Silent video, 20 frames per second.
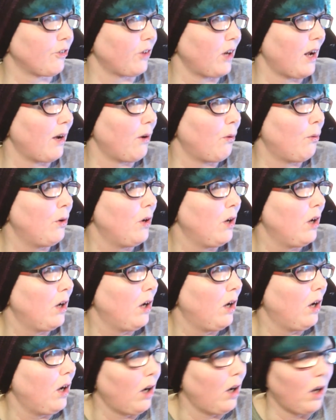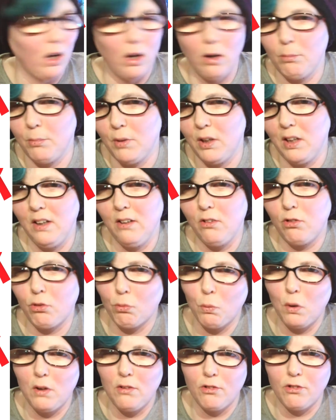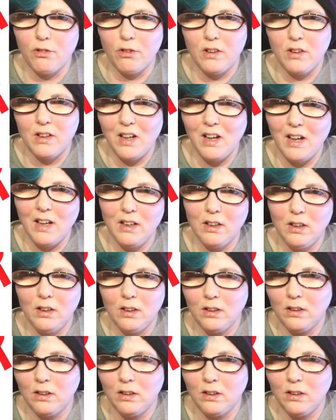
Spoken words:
now, at least once a day,